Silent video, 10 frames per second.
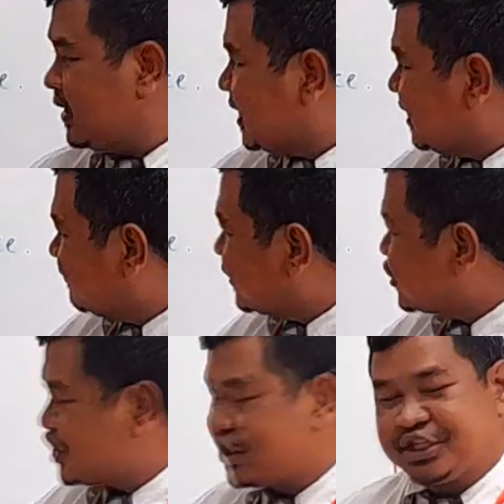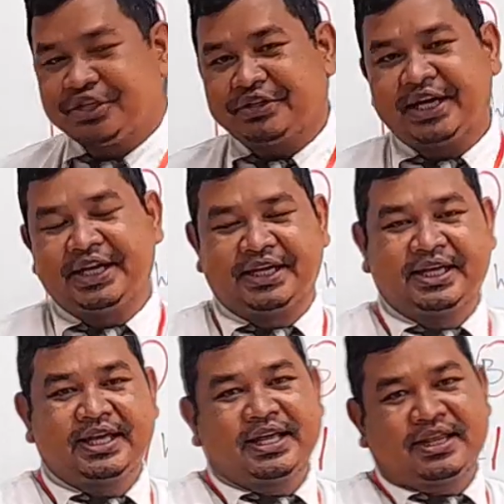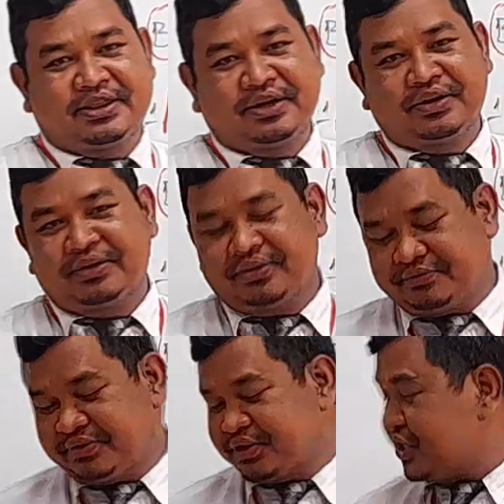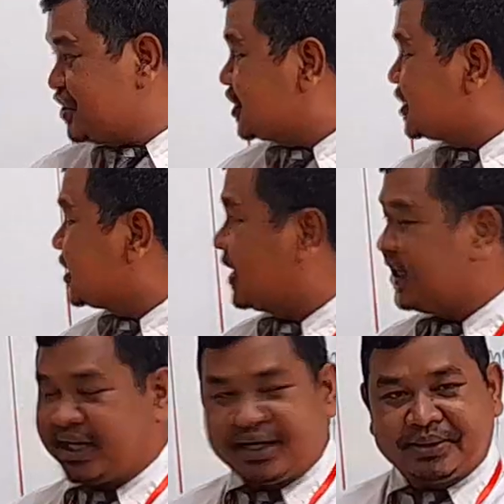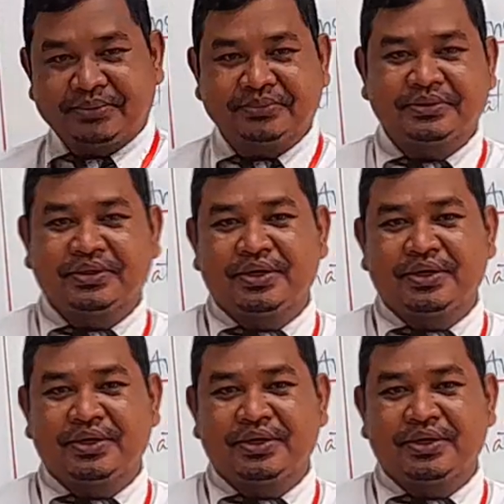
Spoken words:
the first session today. So first session, hang out,